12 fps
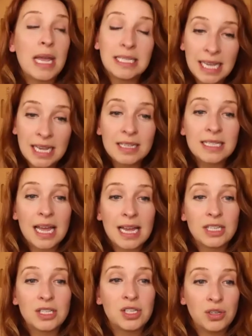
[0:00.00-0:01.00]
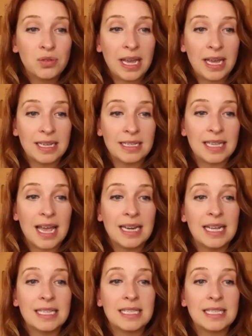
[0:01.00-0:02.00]
kills that in 2 ways, and
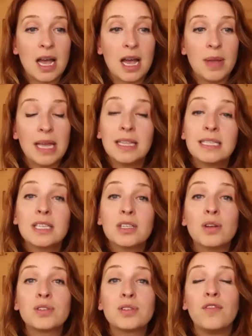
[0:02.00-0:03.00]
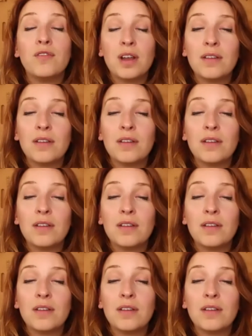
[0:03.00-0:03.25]
it's and this is also very,